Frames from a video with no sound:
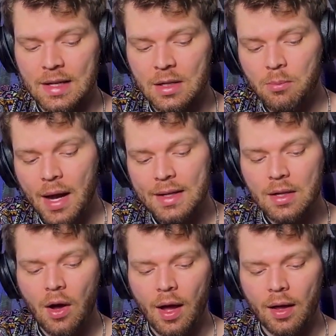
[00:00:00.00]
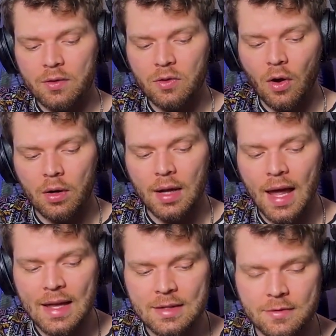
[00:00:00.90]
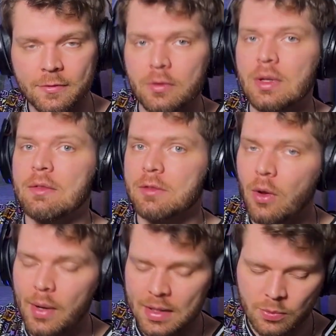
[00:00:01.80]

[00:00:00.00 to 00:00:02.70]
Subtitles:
and you might not start as free-flowing